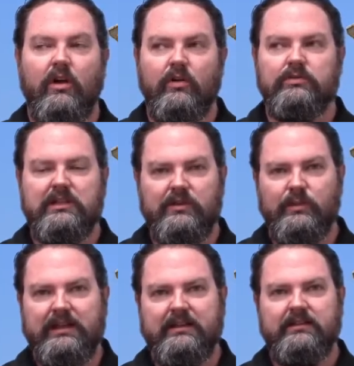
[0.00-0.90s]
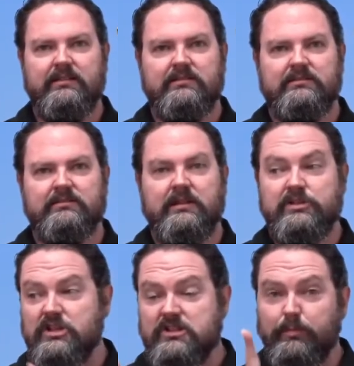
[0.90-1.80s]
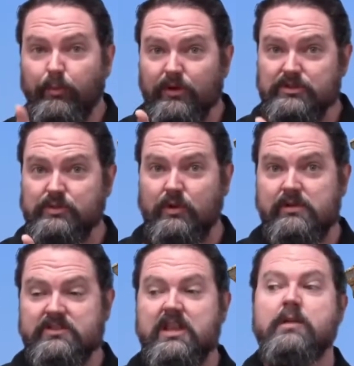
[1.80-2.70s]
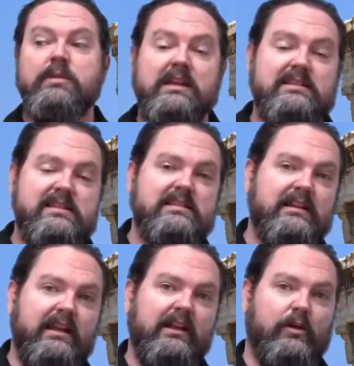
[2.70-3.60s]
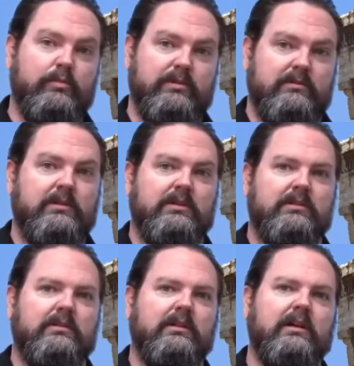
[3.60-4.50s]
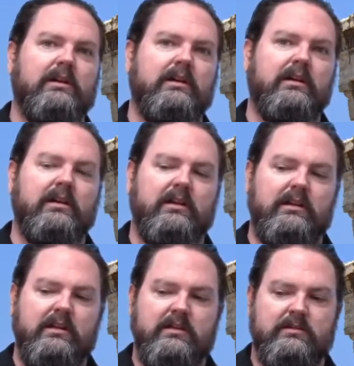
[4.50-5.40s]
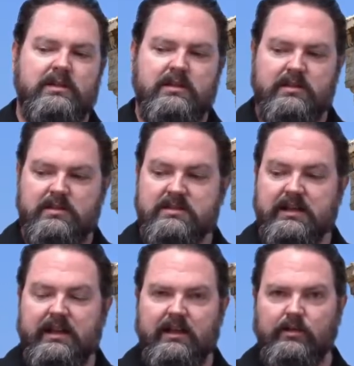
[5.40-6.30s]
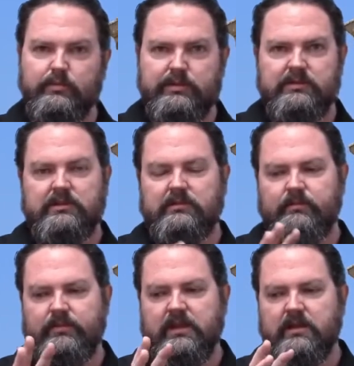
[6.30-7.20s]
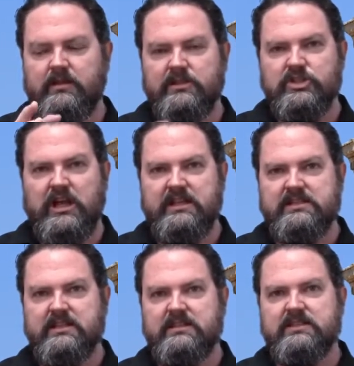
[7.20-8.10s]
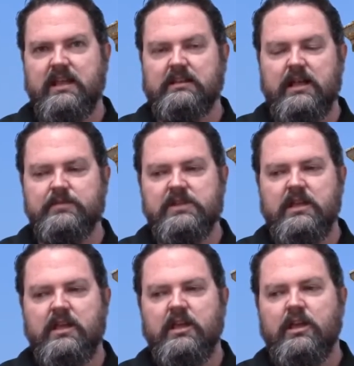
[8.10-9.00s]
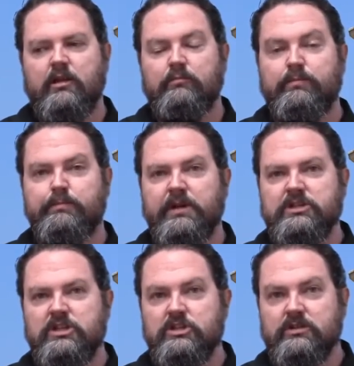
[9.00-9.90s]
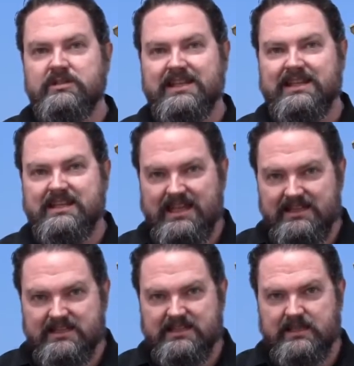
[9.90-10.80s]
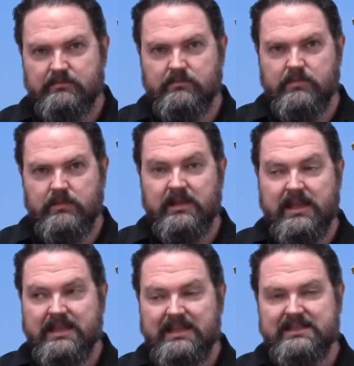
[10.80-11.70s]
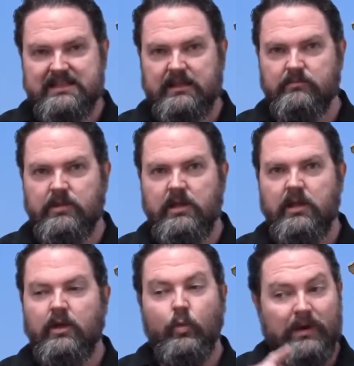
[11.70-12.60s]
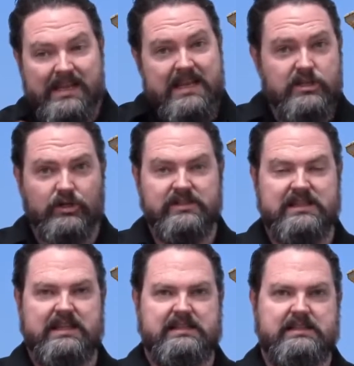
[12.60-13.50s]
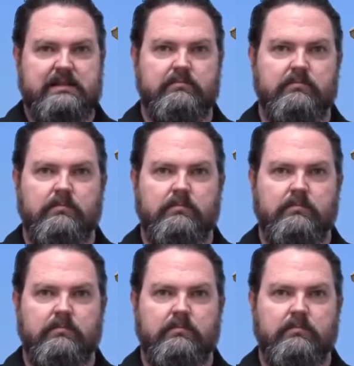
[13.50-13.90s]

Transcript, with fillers: Only when, you know, she supports Kronos because he's going to help, uh, uh, you know, he's going to help uh, the giants and the Cyclops. But she turns against them, like against him, when he turns against them.